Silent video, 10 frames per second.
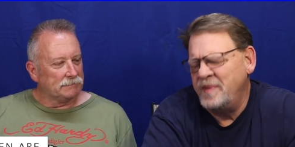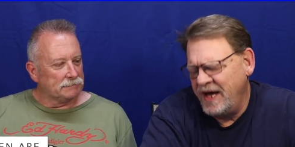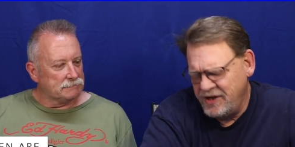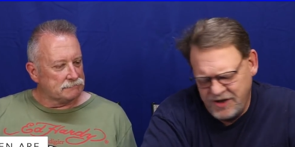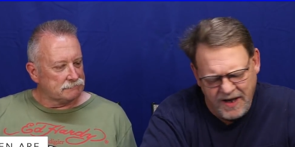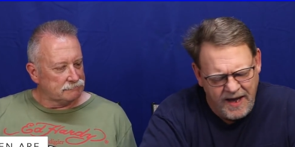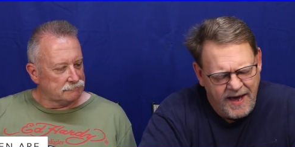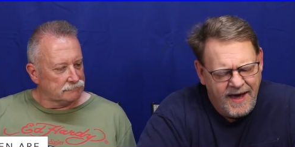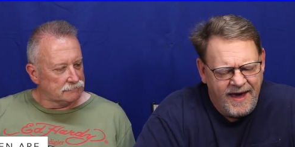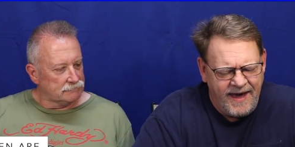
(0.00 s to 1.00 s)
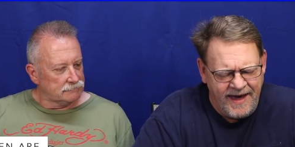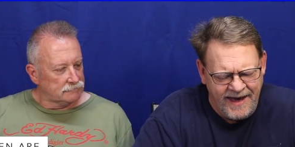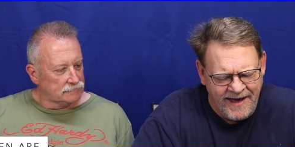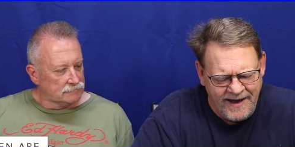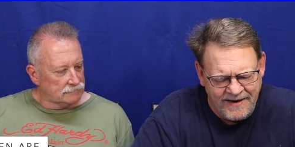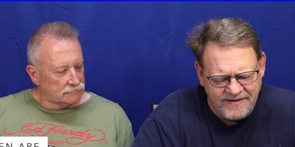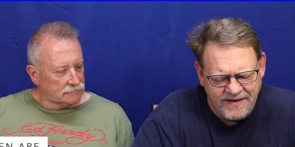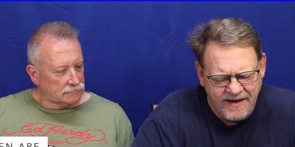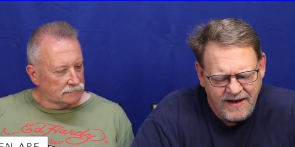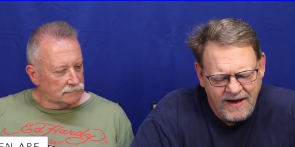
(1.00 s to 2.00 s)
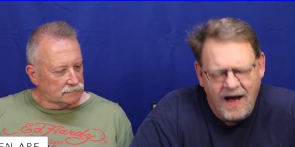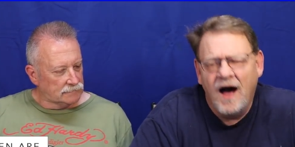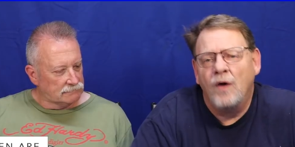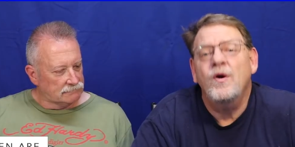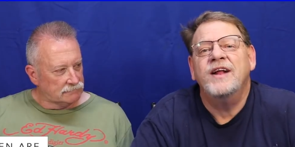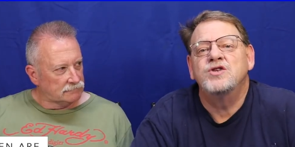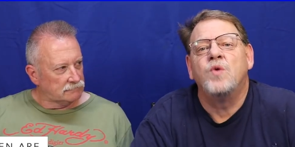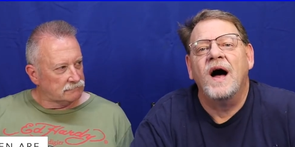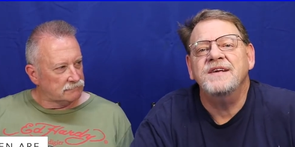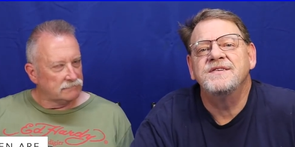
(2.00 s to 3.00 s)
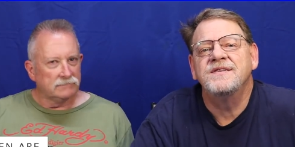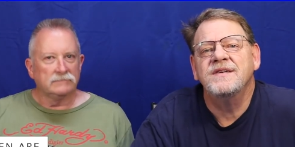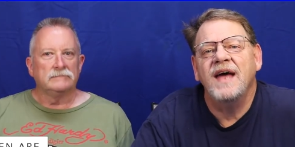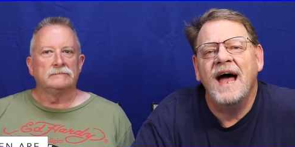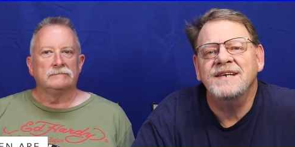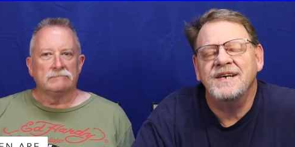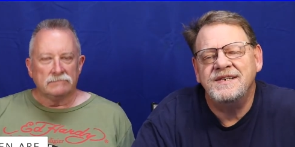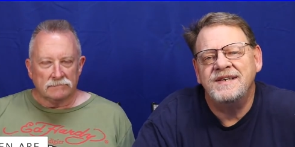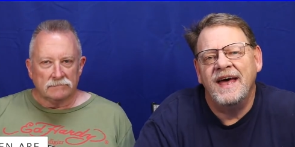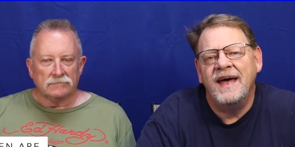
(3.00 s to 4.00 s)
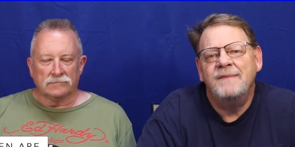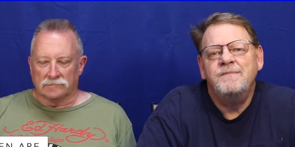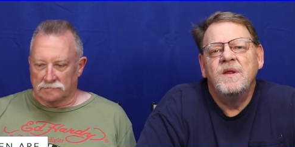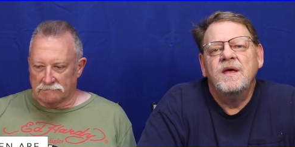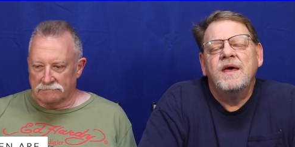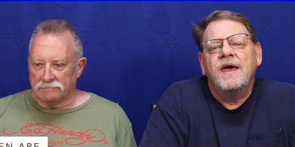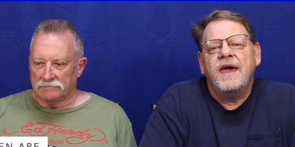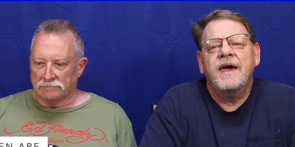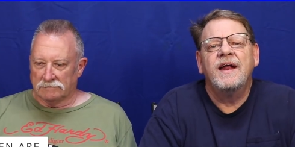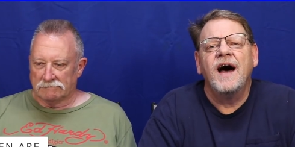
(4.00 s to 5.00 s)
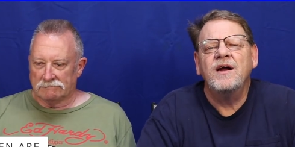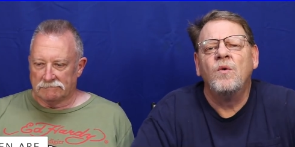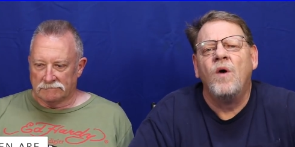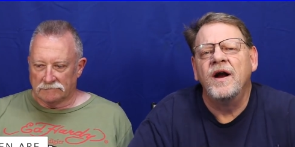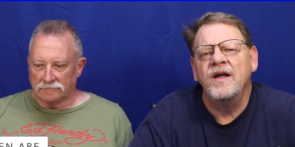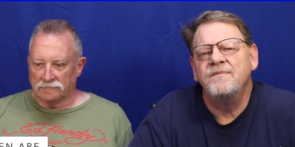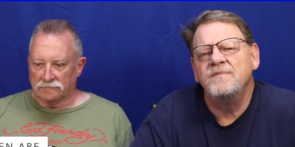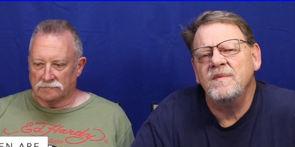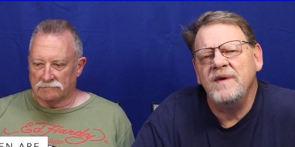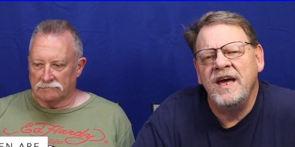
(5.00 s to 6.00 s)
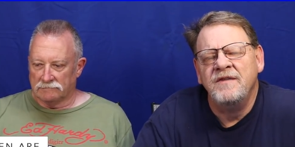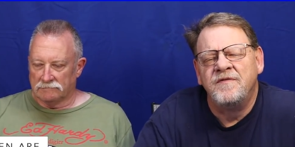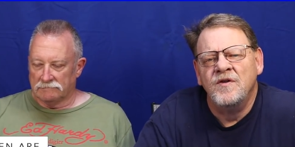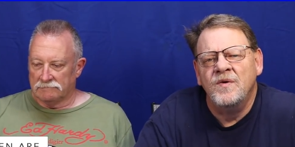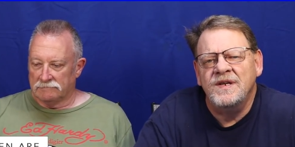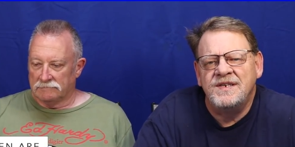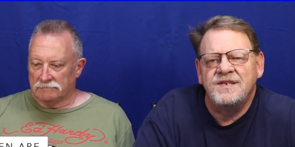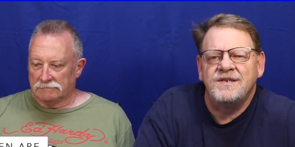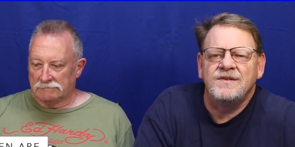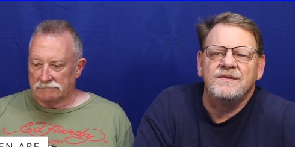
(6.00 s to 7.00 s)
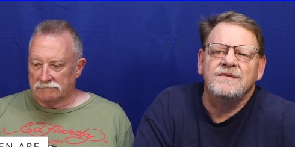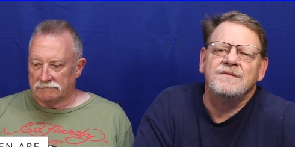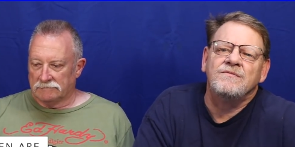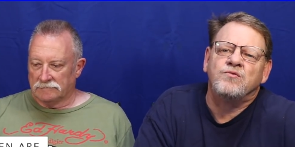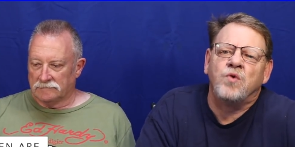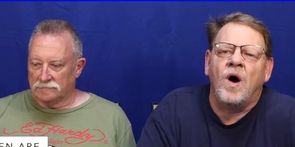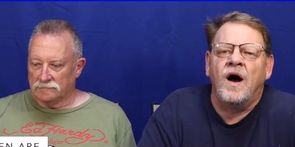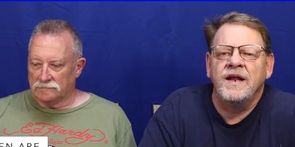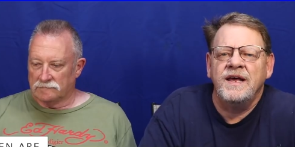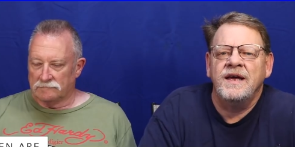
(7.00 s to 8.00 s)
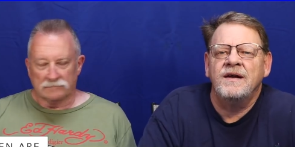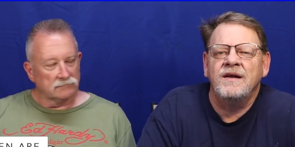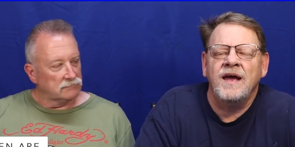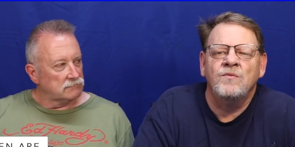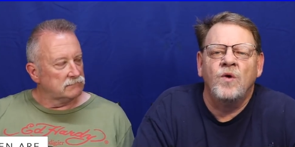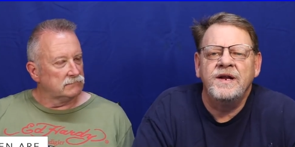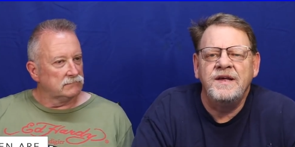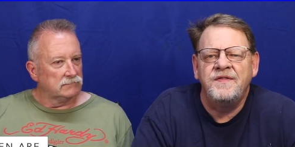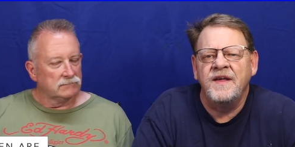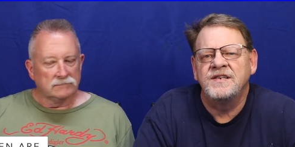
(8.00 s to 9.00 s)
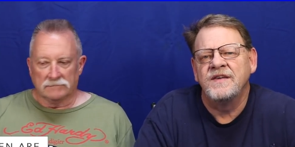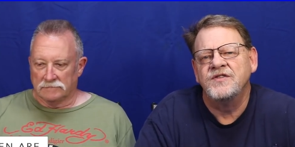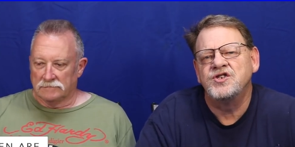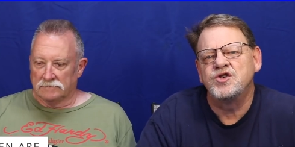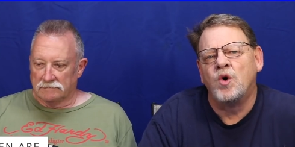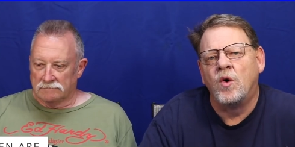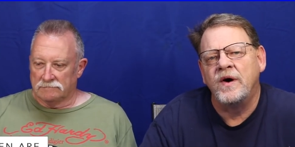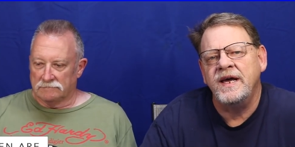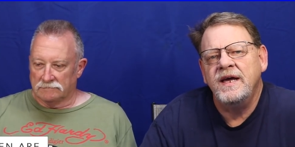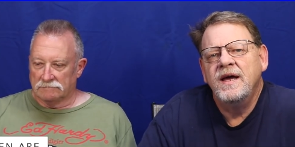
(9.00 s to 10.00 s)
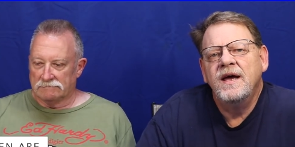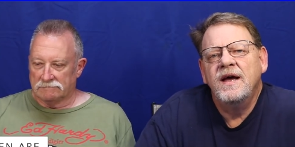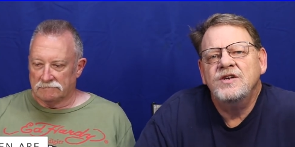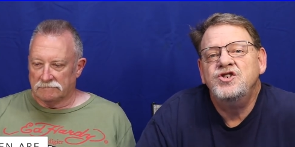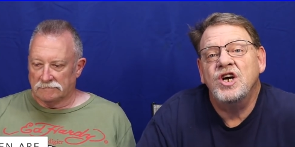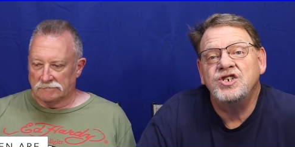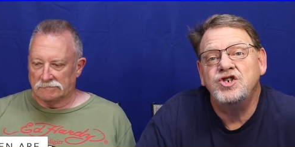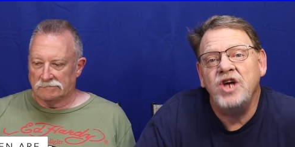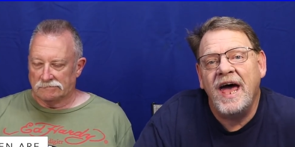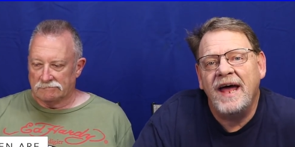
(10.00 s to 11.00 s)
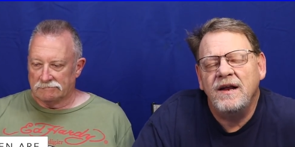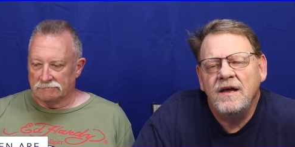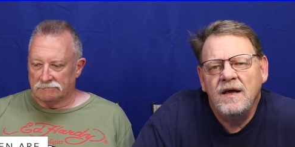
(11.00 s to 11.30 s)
Speaker 1: page, and read it twice, as I said, and I don't want to influence Ronnie and what he thinks of the story just yet,